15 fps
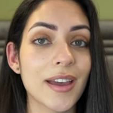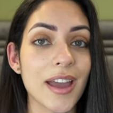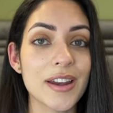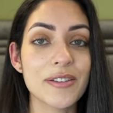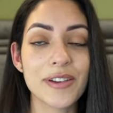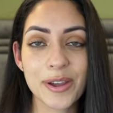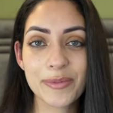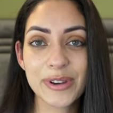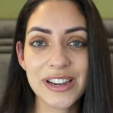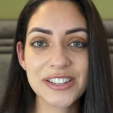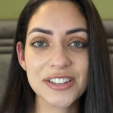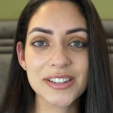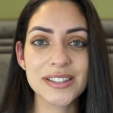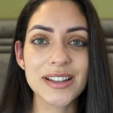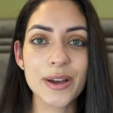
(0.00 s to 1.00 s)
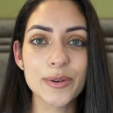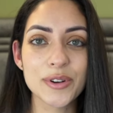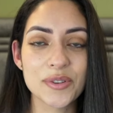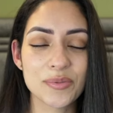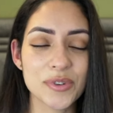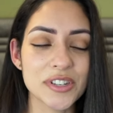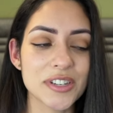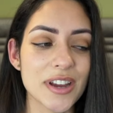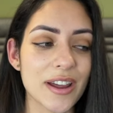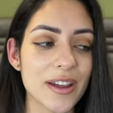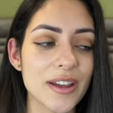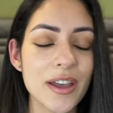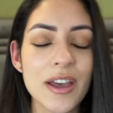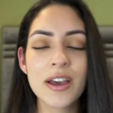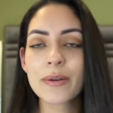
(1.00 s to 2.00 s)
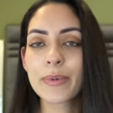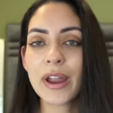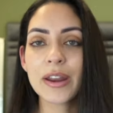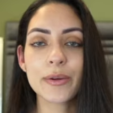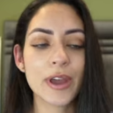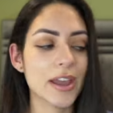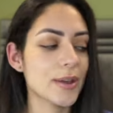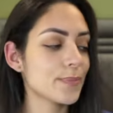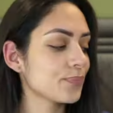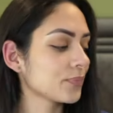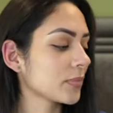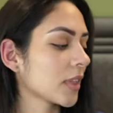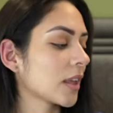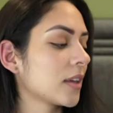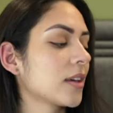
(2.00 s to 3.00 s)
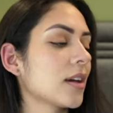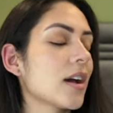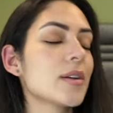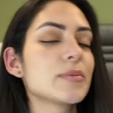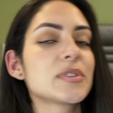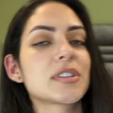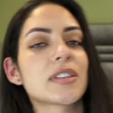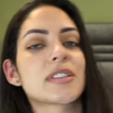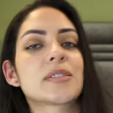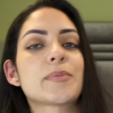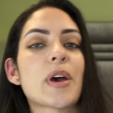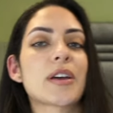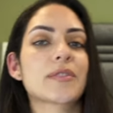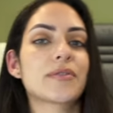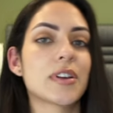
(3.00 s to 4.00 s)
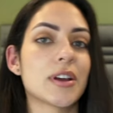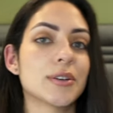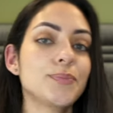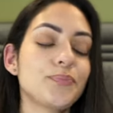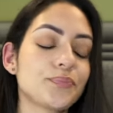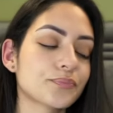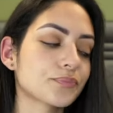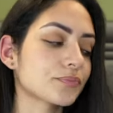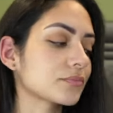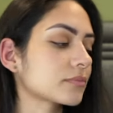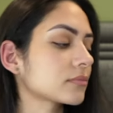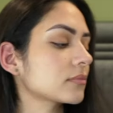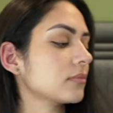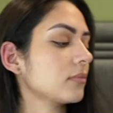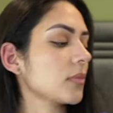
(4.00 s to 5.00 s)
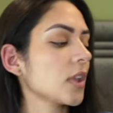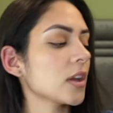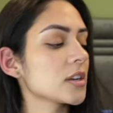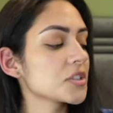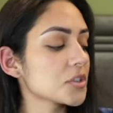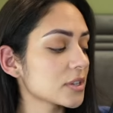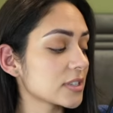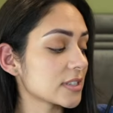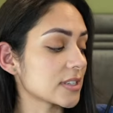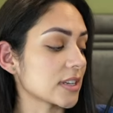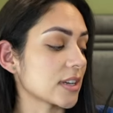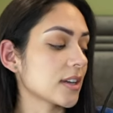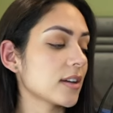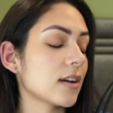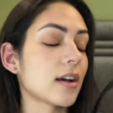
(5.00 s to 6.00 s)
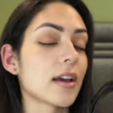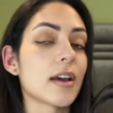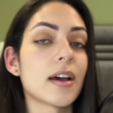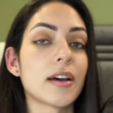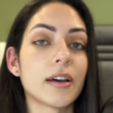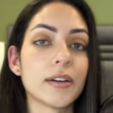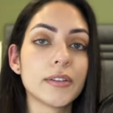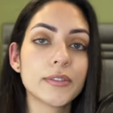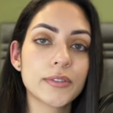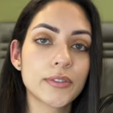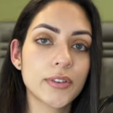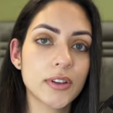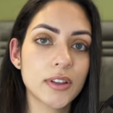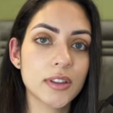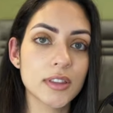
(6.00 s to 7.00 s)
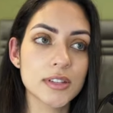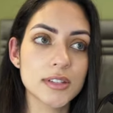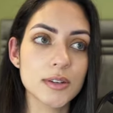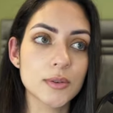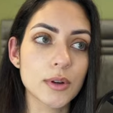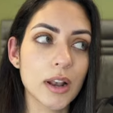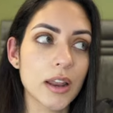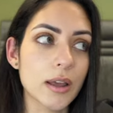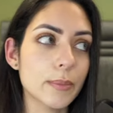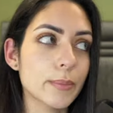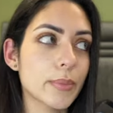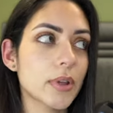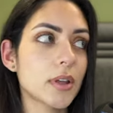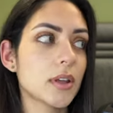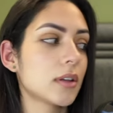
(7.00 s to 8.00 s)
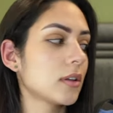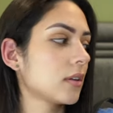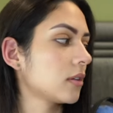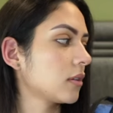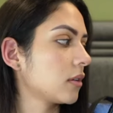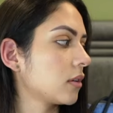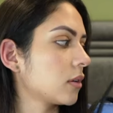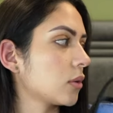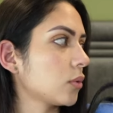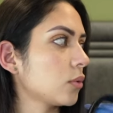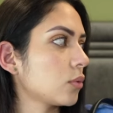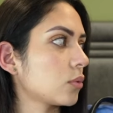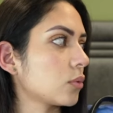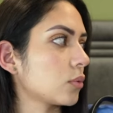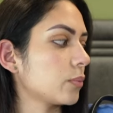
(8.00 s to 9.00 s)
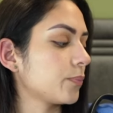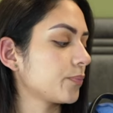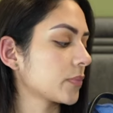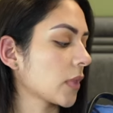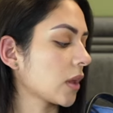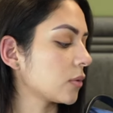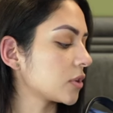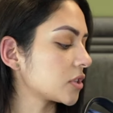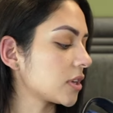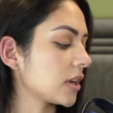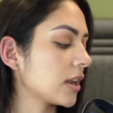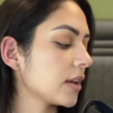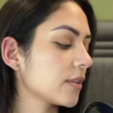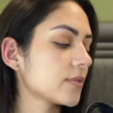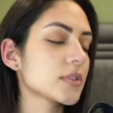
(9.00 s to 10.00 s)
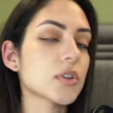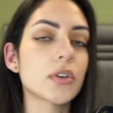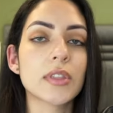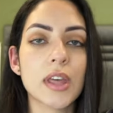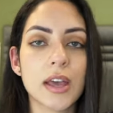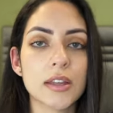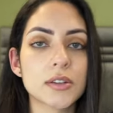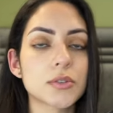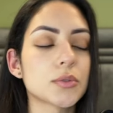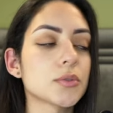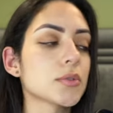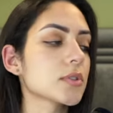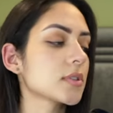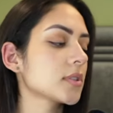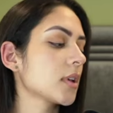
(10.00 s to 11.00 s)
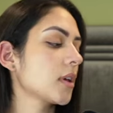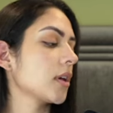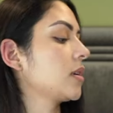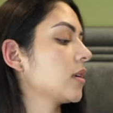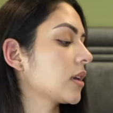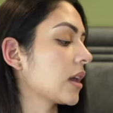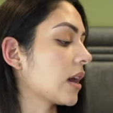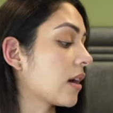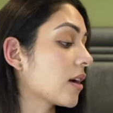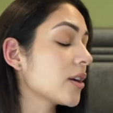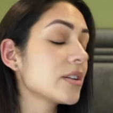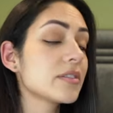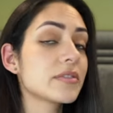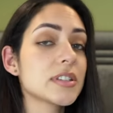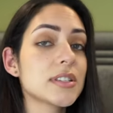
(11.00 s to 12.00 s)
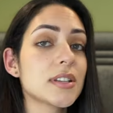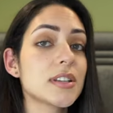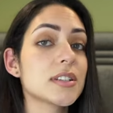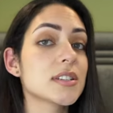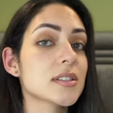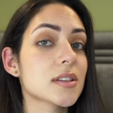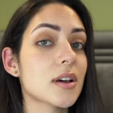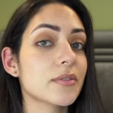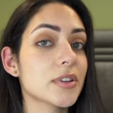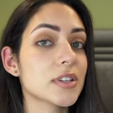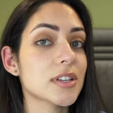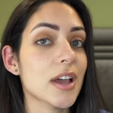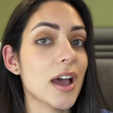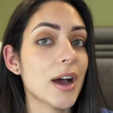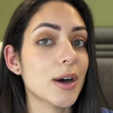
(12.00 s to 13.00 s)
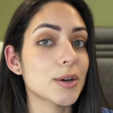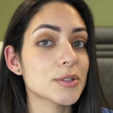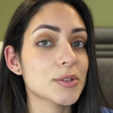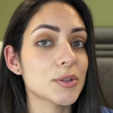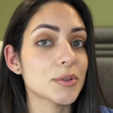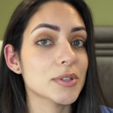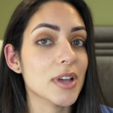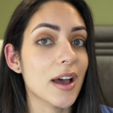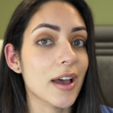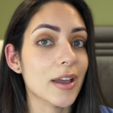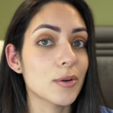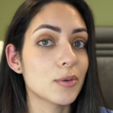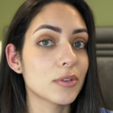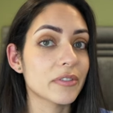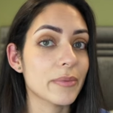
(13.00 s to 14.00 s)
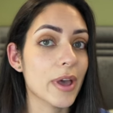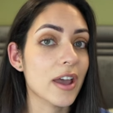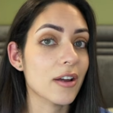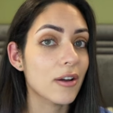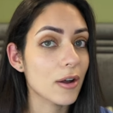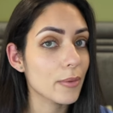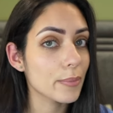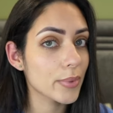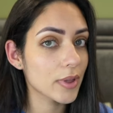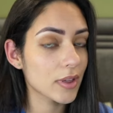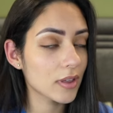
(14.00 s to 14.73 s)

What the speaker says: any recommendations I would appreciate. But anyway, I'm using this bag for now. As you can see, I have this little clip. Oh, which lives on the handles. Yeah, I only recently discovered how to tie all of my hair up